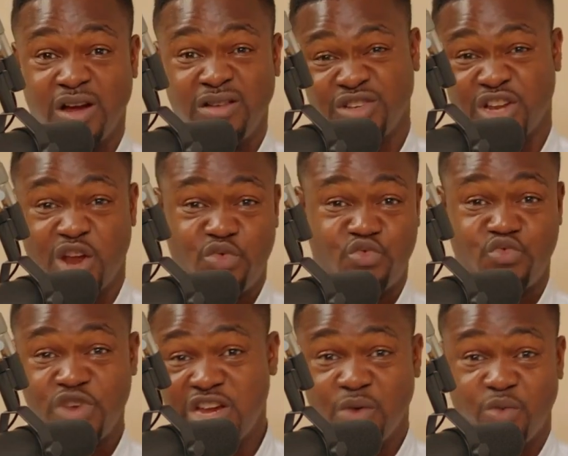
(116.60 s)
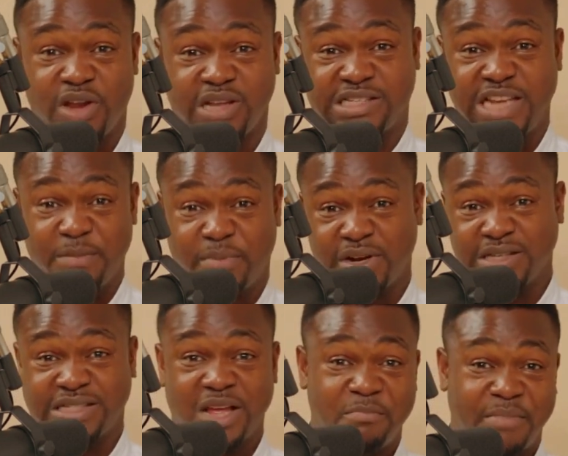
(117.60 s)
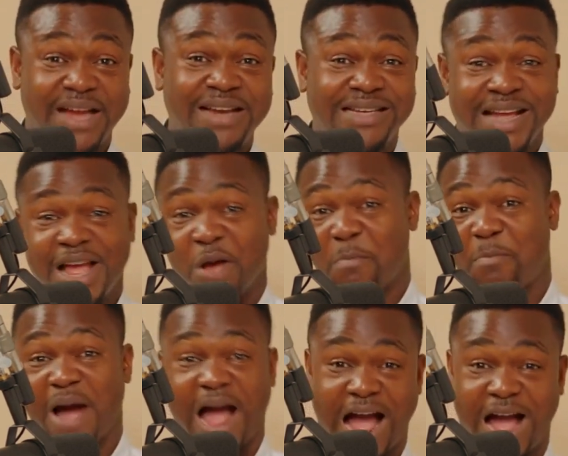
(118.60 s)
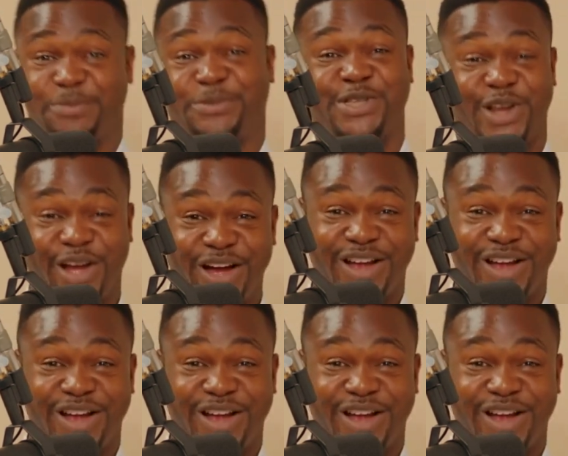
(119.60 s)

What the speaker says: do they really want to sleep on the same bed? Perhaps not,